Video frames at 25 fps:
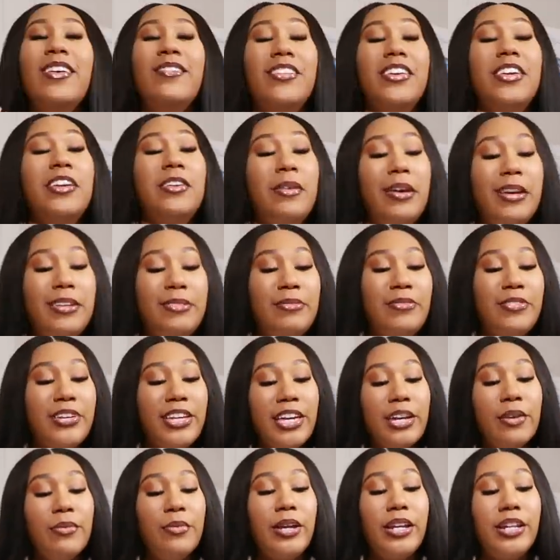But anyways, we're
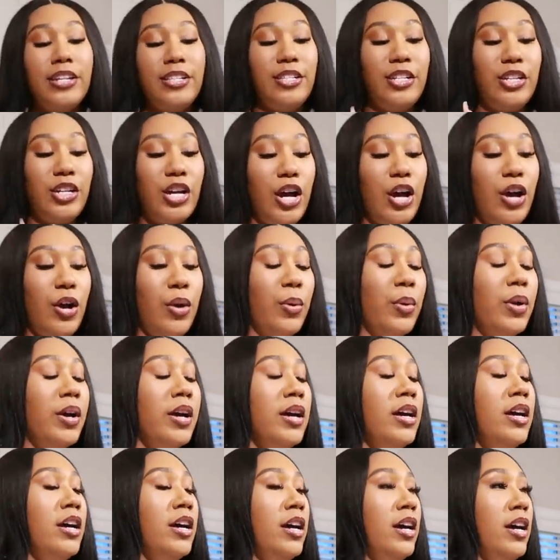getting ready to go
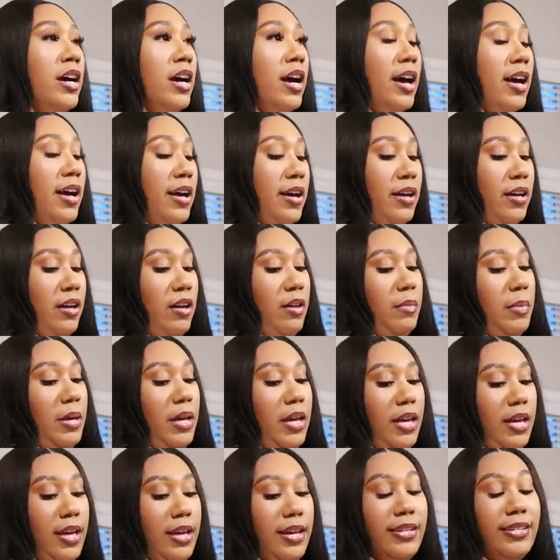um,
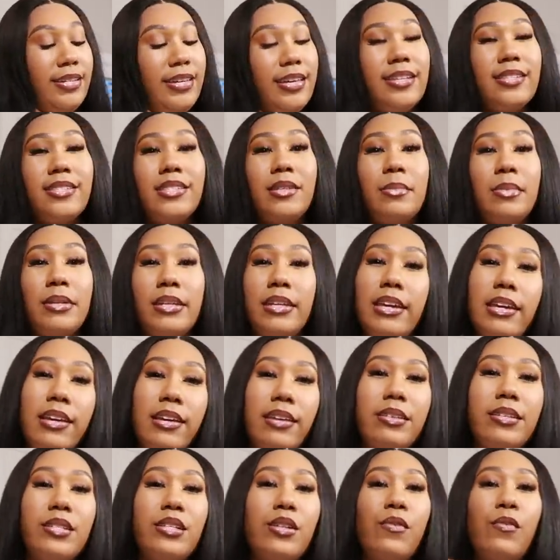get some
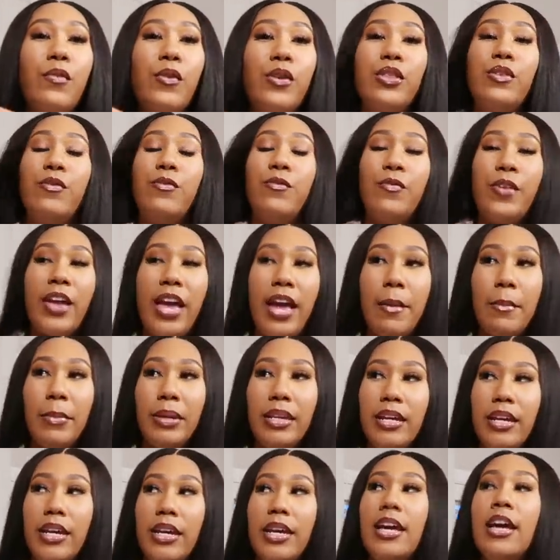gifts for the
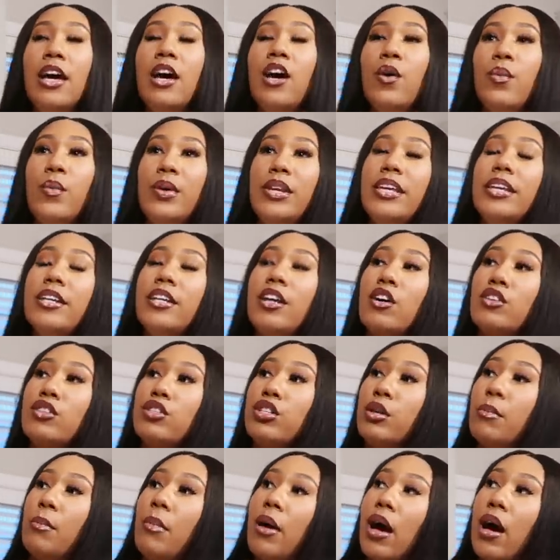family. We need to go
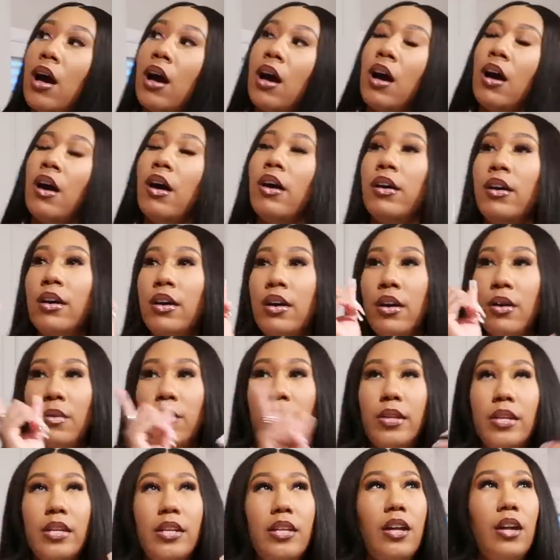to the mall.
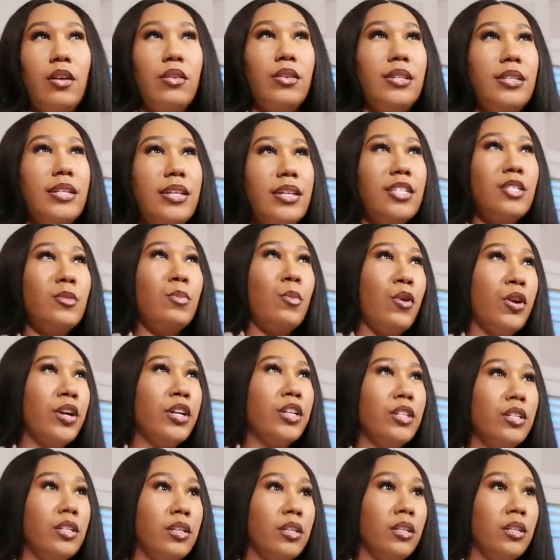We need to go to Dick's
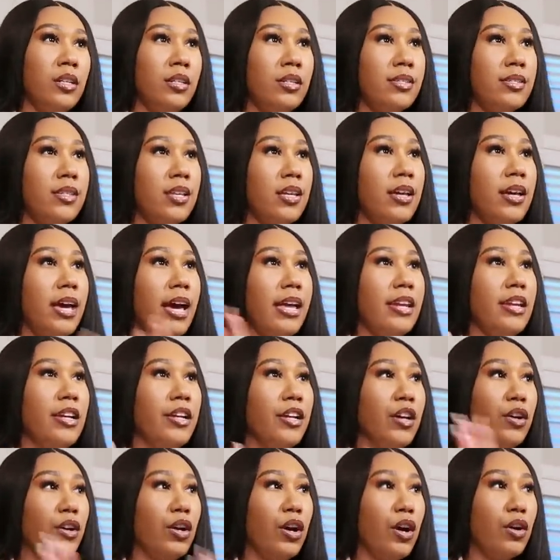Sporting Goods. I need
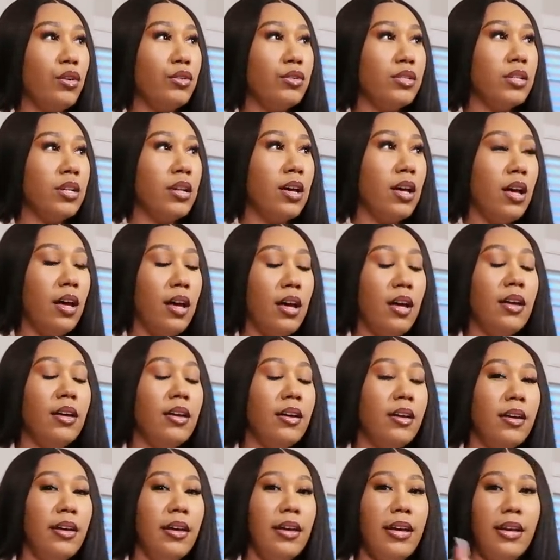to go to
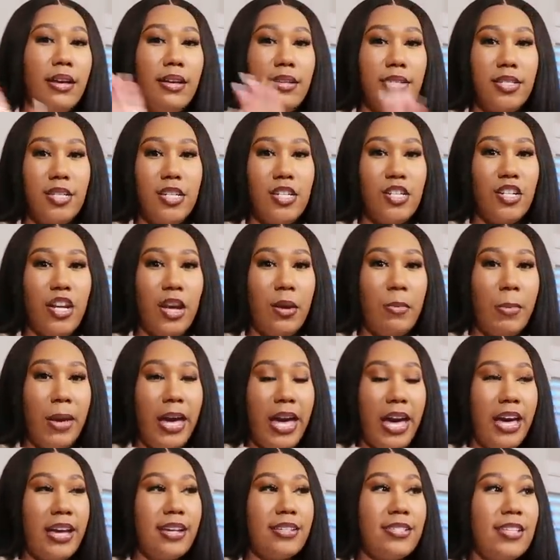Ulta and T J
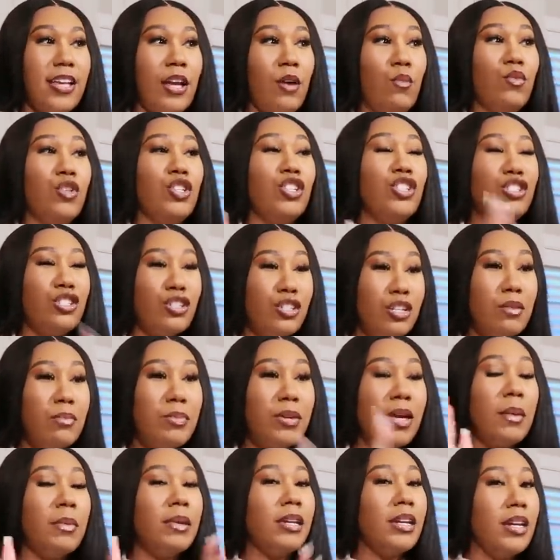Maxx. And we should
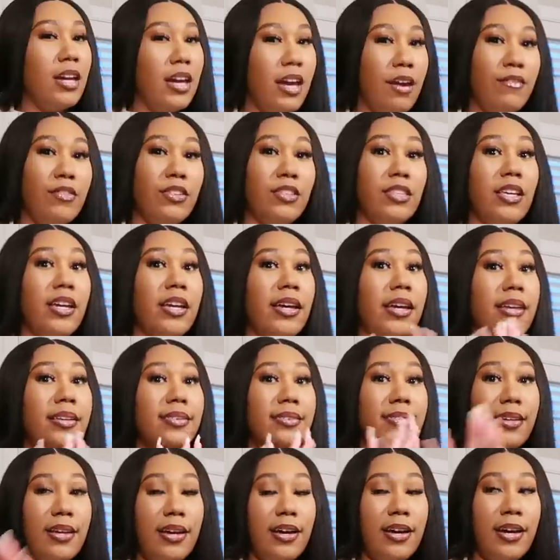be able to get
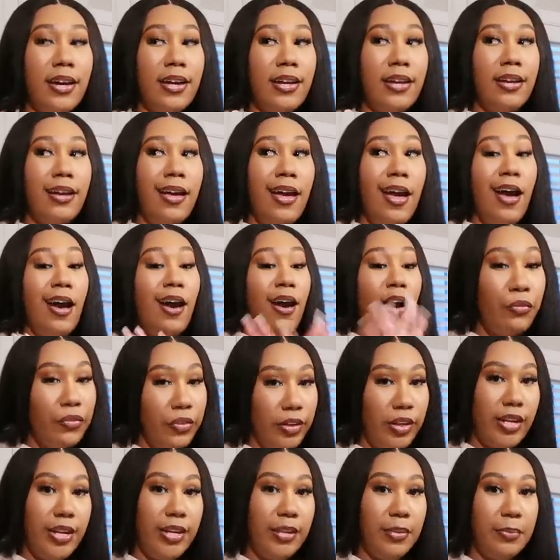everything done,
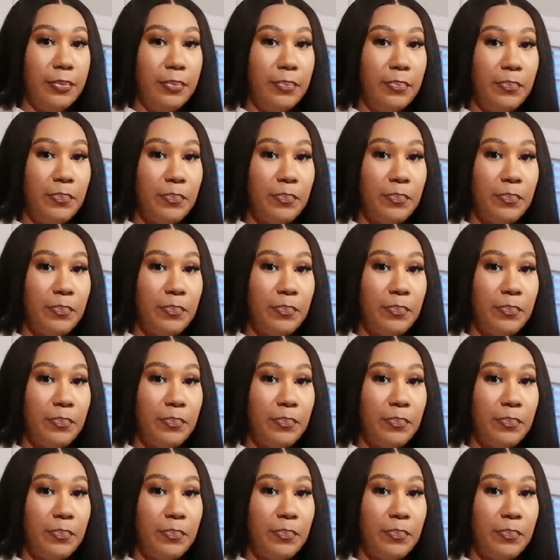hopefully.